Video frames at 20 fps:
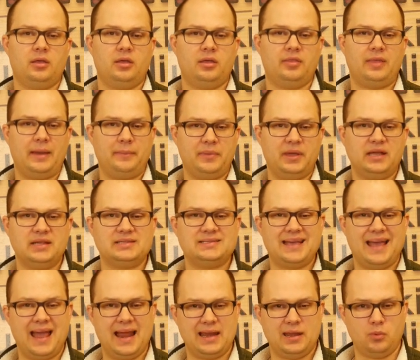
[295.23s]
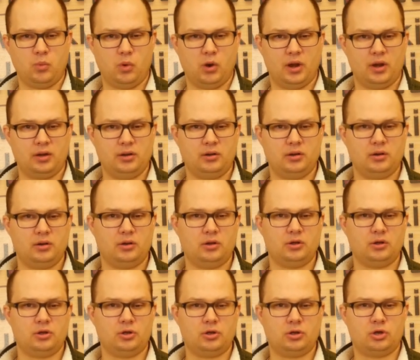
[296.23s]
That means anyone
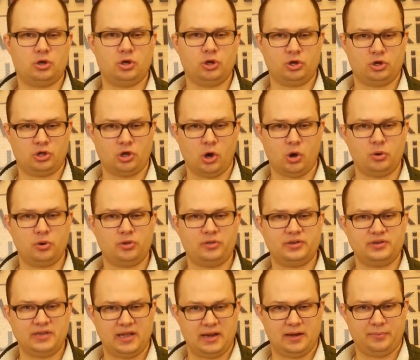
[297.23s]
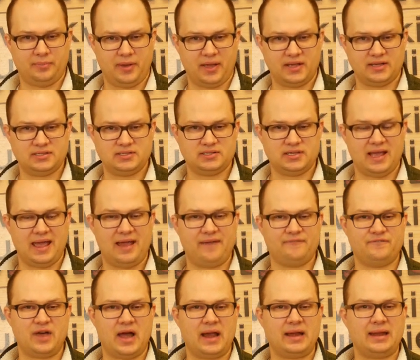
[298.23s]
could go to the database
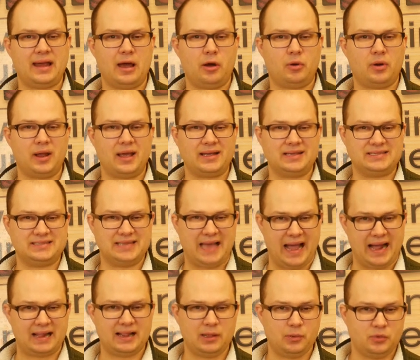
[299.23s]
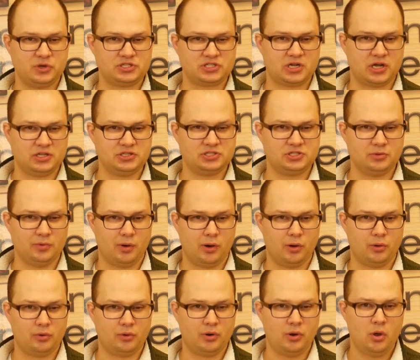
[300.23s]
and find out exactly which guns you
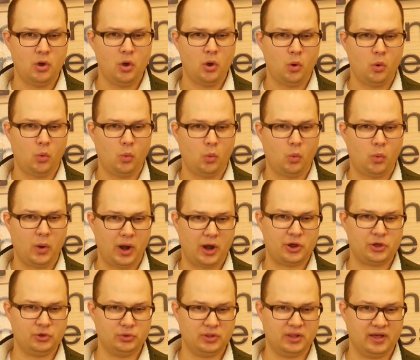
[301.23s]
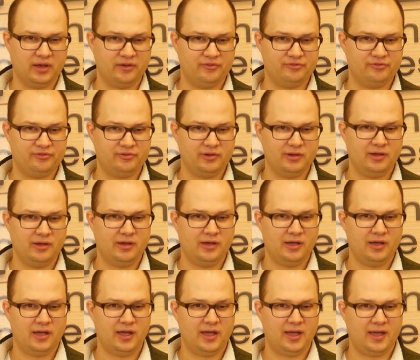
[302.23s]
own, where you live,
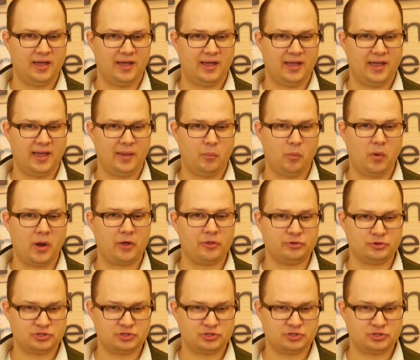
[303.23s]
and where they're